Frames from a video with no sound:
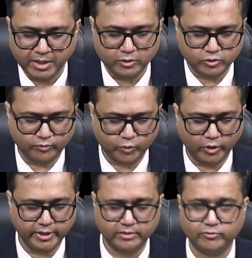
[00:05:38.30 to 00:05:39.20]
So,
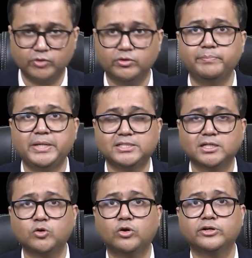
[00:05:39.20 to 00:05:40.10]
Freud, one of the
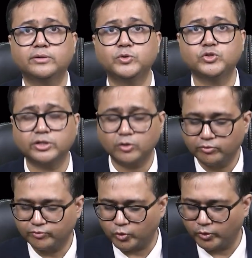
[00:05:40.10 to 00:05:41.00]
major contribution of
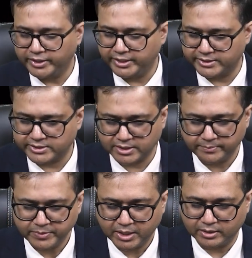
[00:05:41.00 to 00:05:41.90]
Freud is
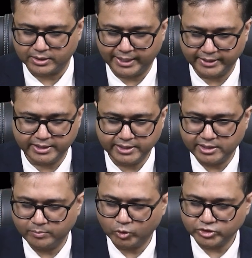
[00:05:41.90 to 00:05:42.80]
that he
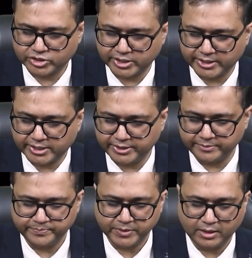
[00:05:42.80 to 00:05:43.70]
demonstrated
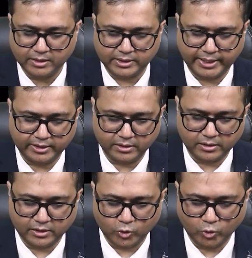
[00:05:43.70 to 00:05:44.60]
that
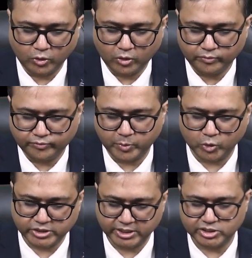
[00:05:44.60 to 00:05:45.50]
role of
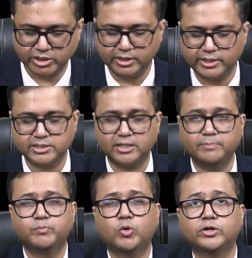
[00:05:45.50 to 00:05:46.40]
projection is
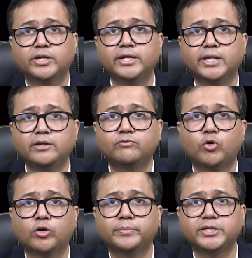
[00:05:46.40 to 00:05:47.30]
important in
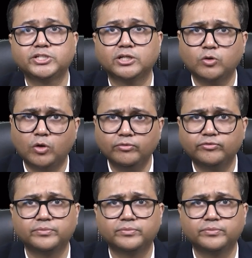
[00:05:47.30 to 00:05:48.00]
formation of